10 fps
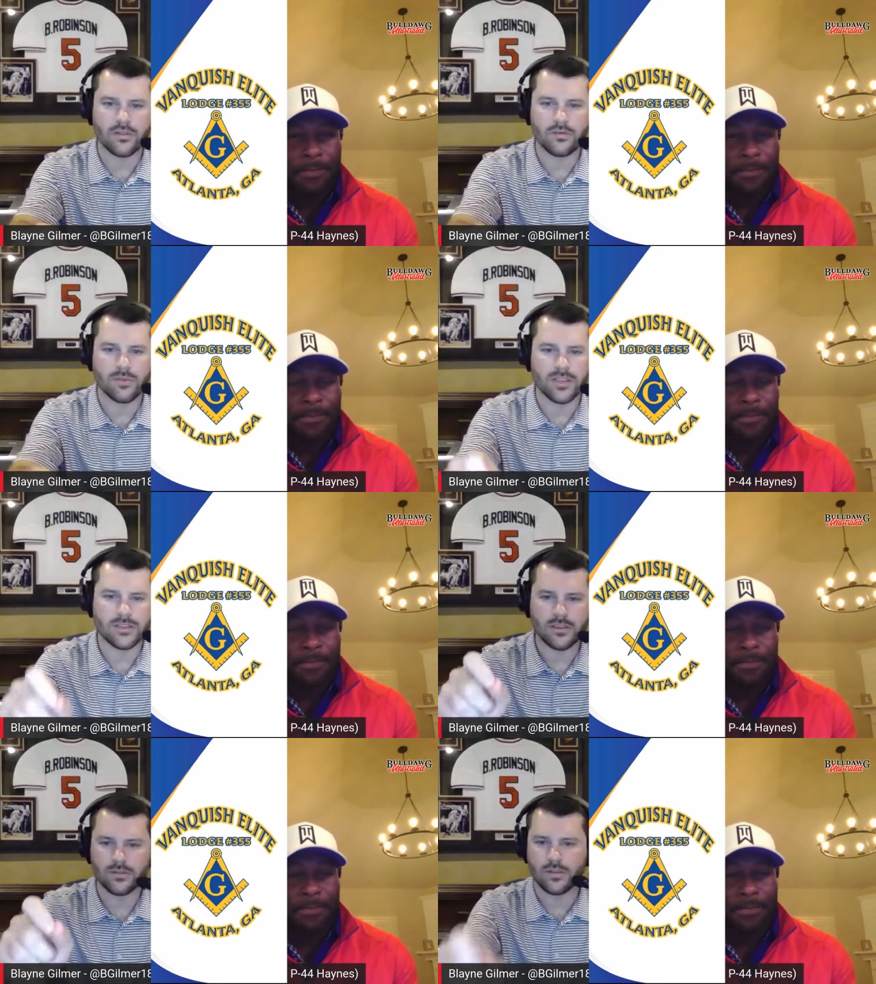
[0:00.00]
Speaker 1: the
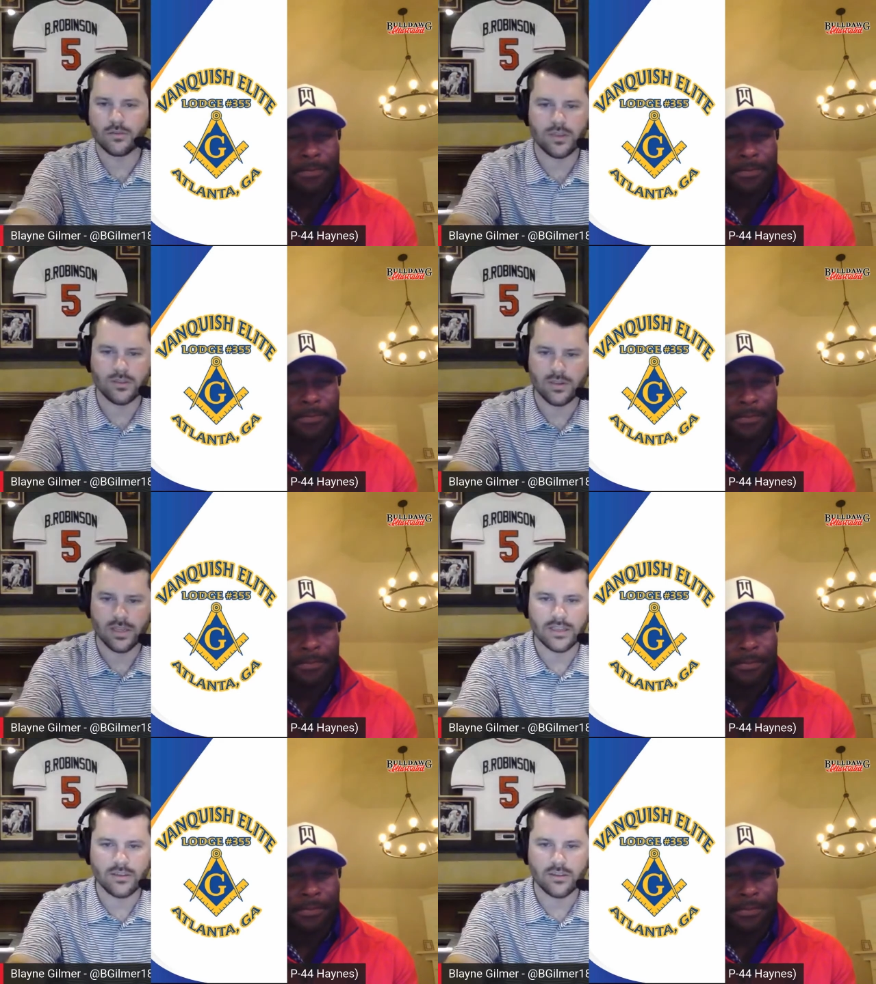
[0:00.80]
information. There's a there's a
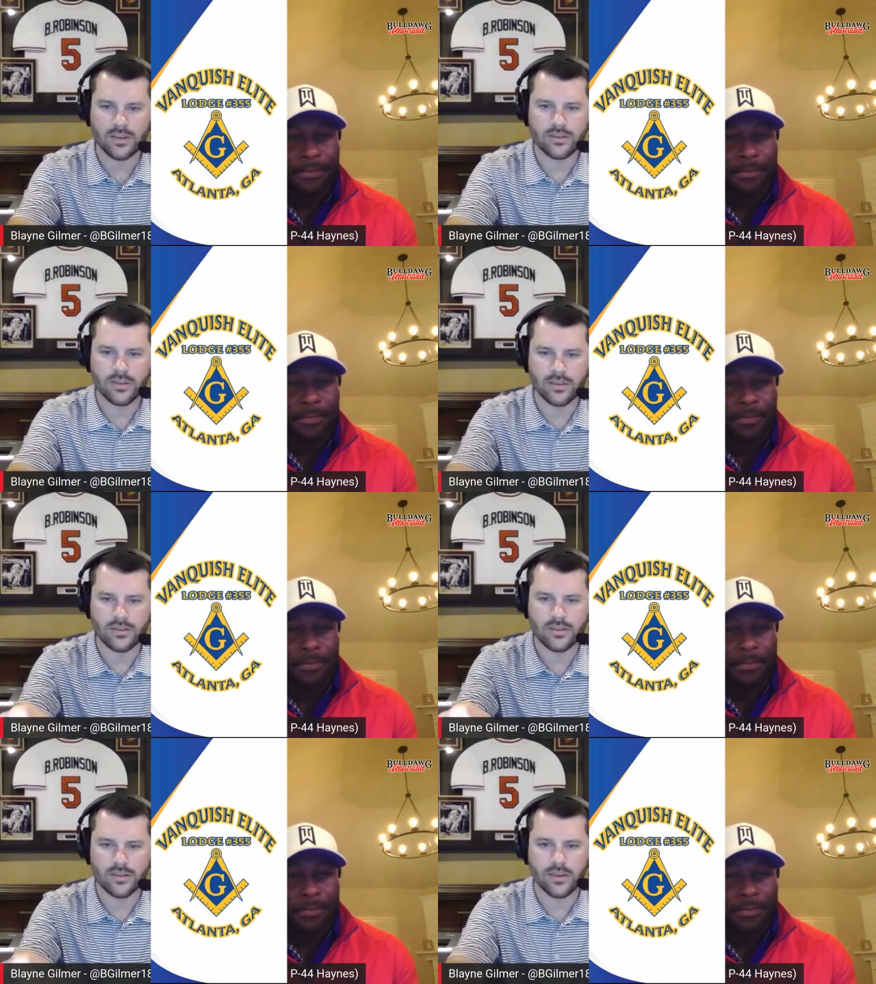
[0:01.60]
link on there to,
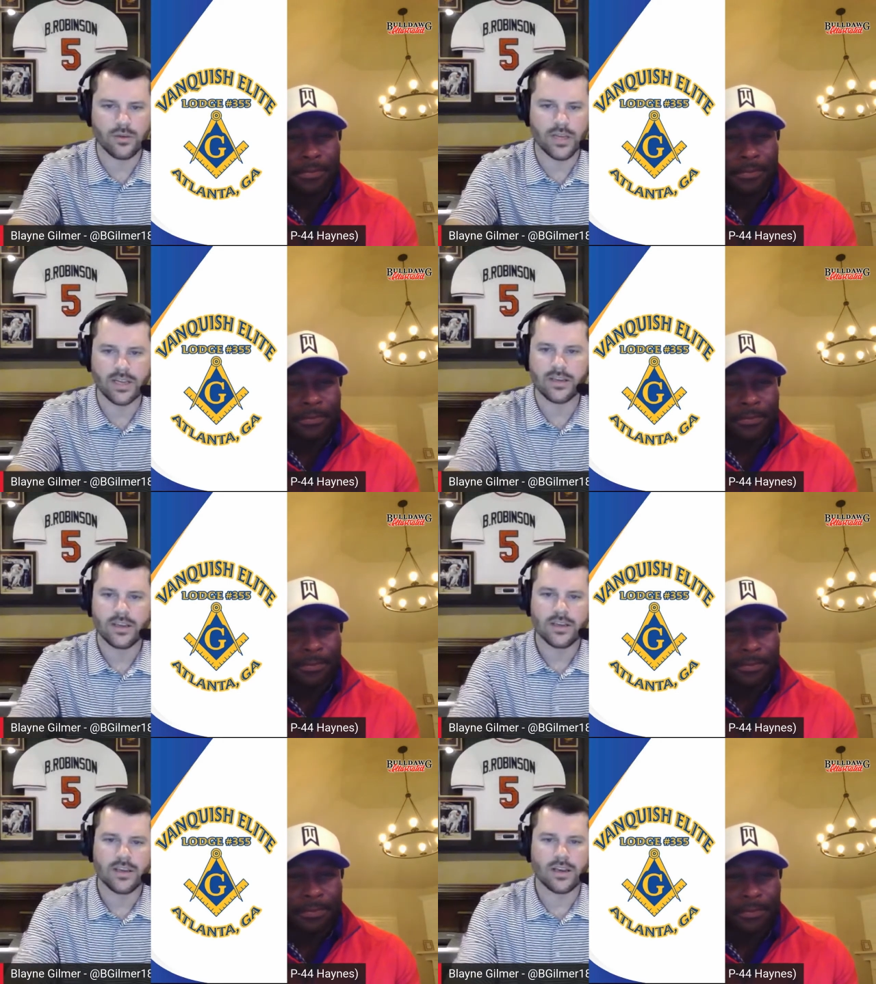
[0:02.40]
to donate.
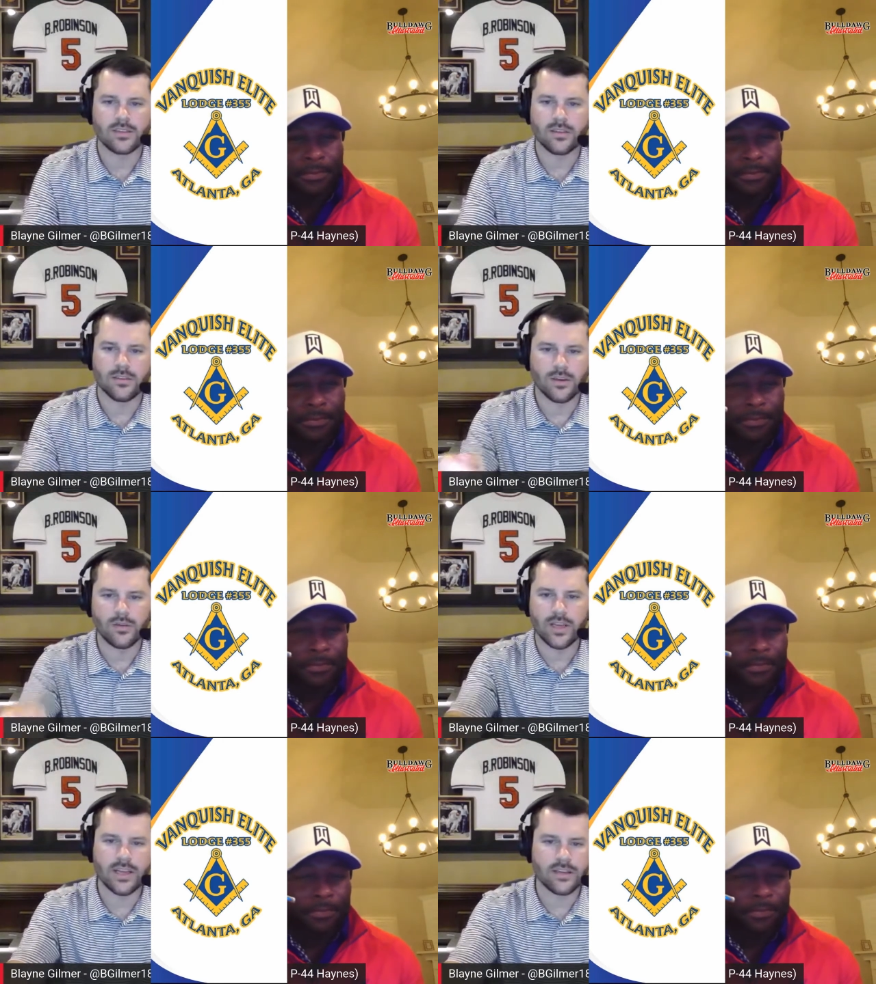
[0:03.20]
Uh, so
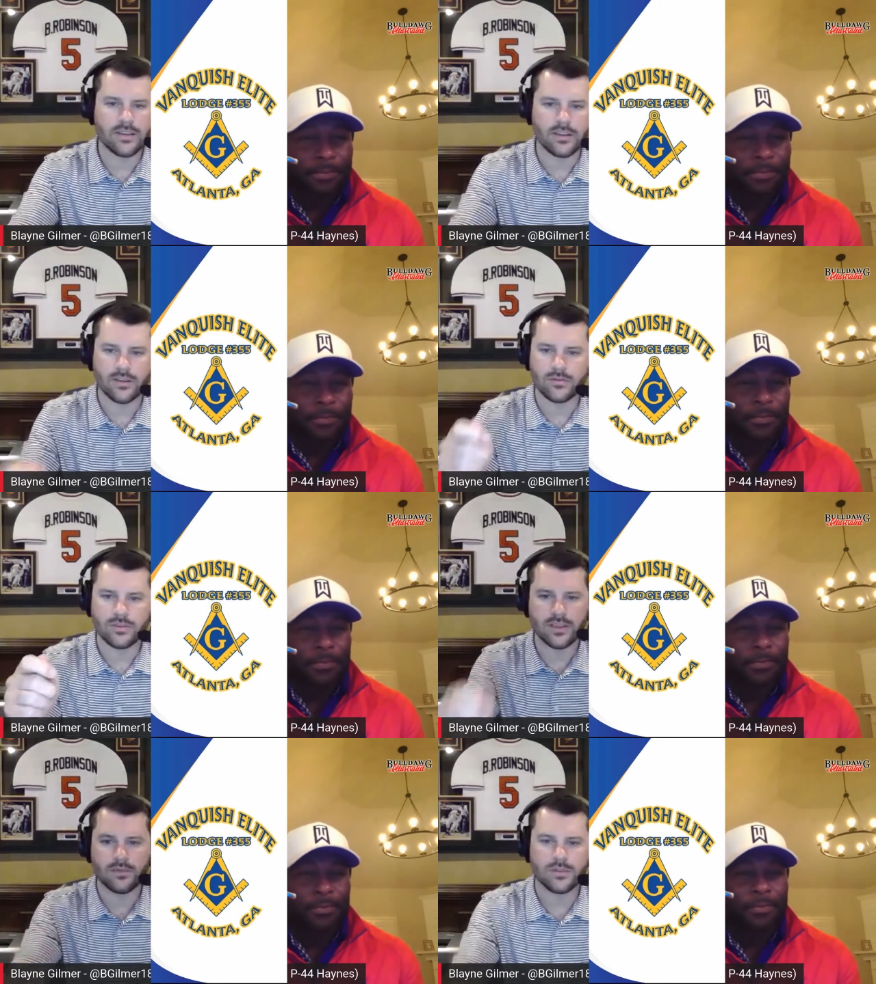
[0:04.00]
donate, you know,
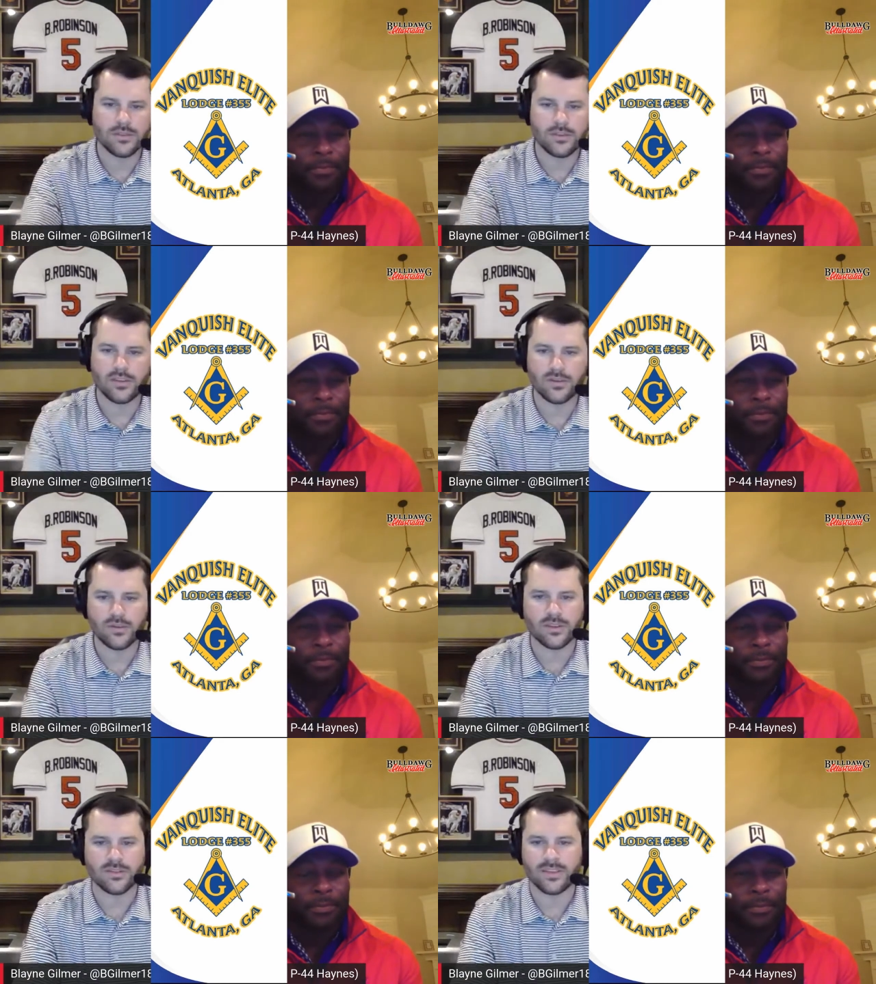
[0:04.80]
see what you can do.
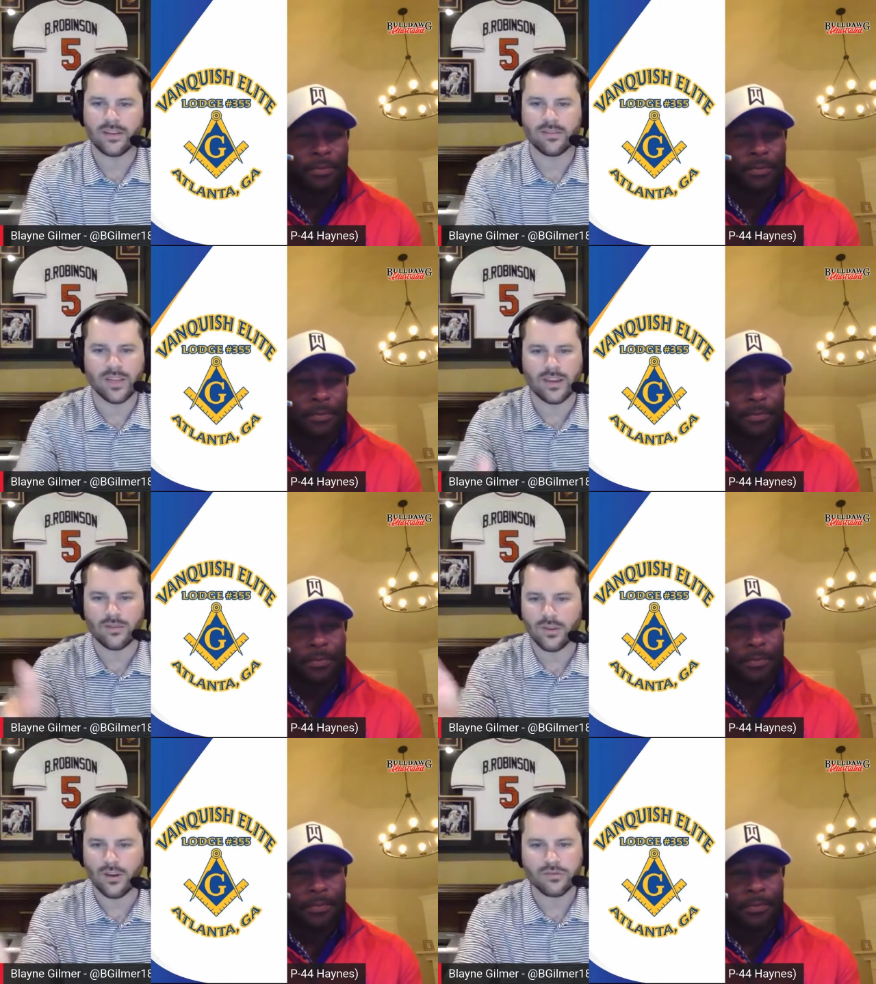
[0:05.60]
There's they, they
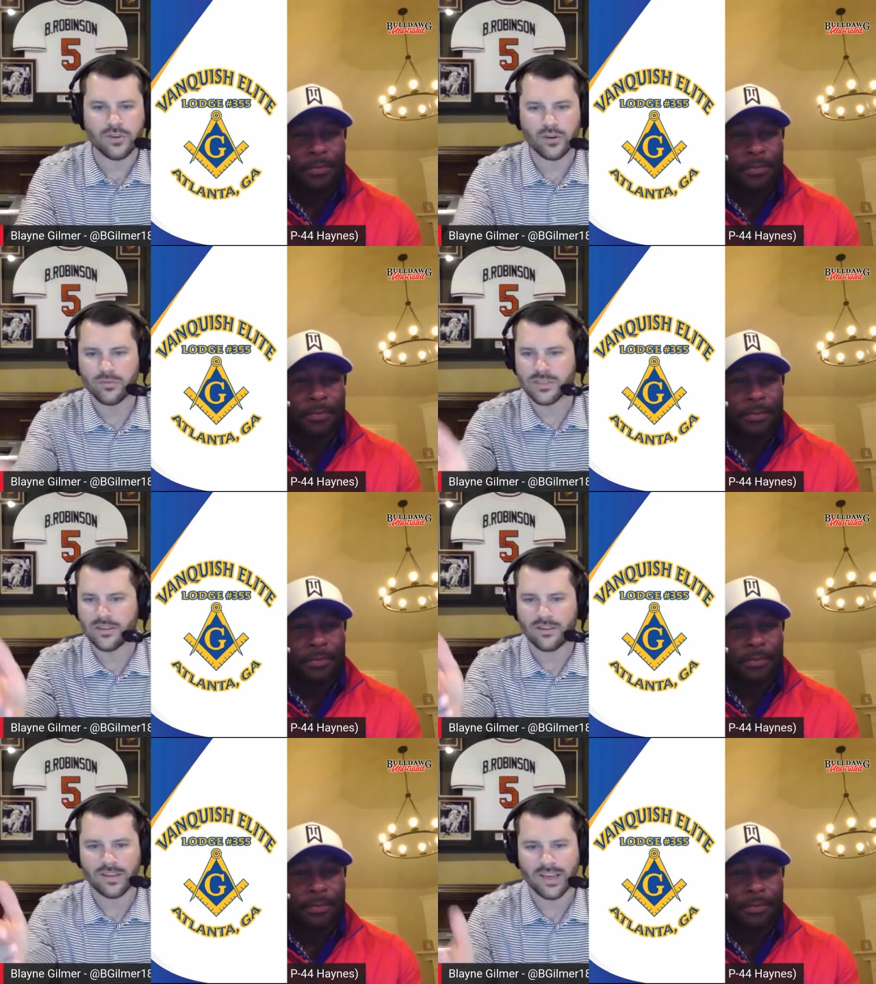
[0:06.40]
have golf tournaments,
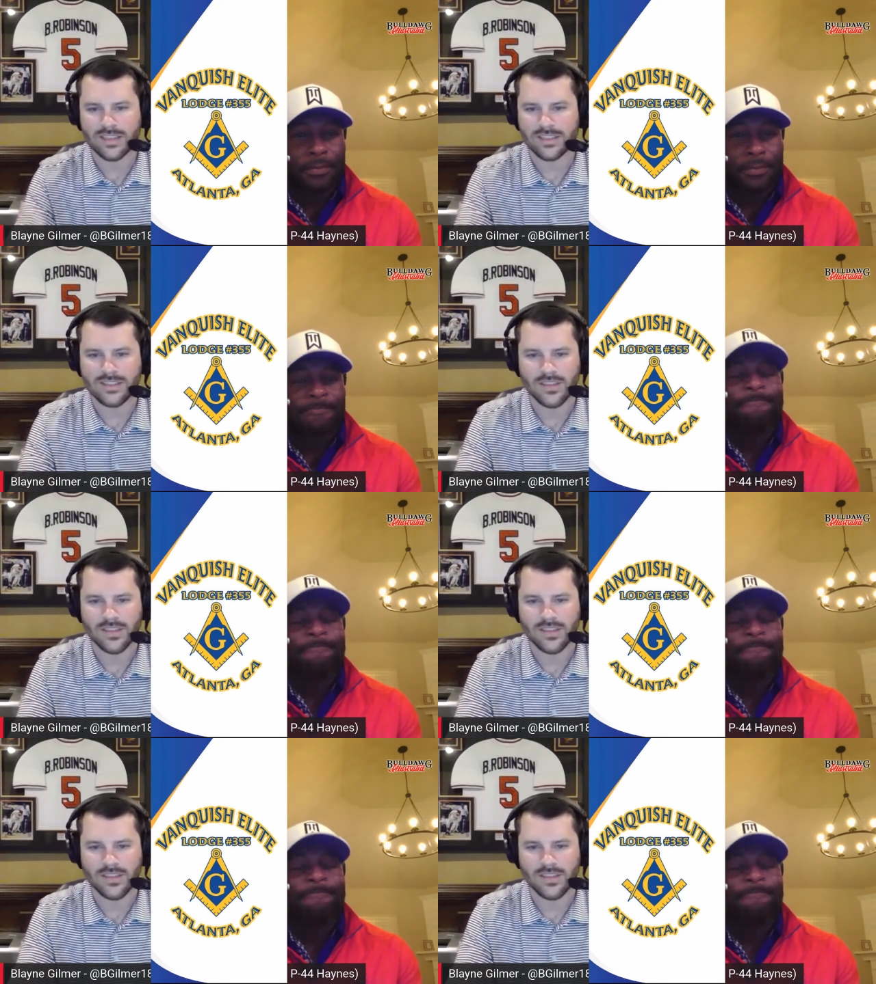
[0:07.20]
all kinds of